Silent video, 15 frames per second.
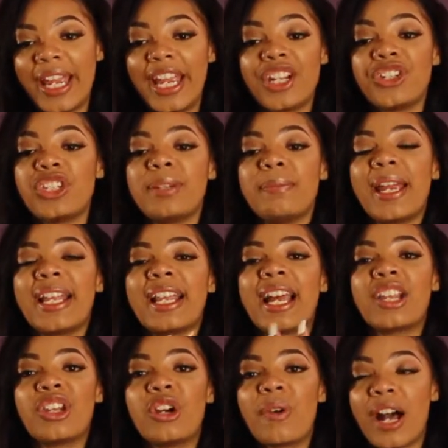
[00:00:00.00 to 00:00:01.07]
and she may
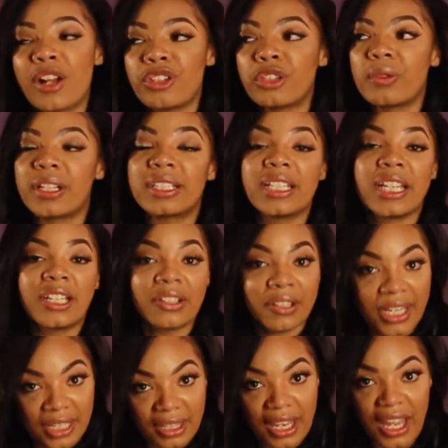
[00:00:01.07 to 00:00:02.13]
not know how to
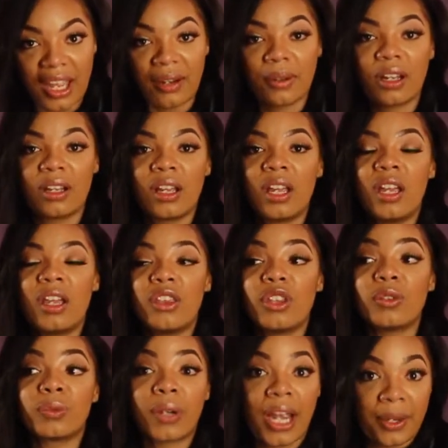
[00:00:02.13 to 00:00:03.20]
articulate that
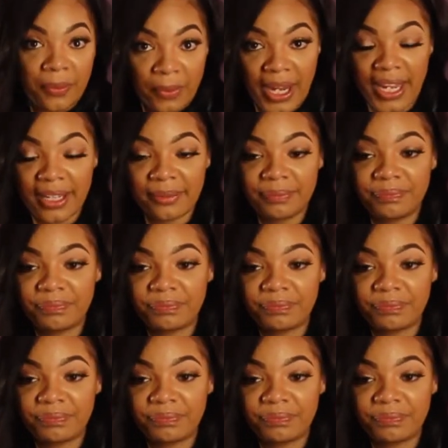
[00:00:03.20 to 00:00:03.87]
the right way.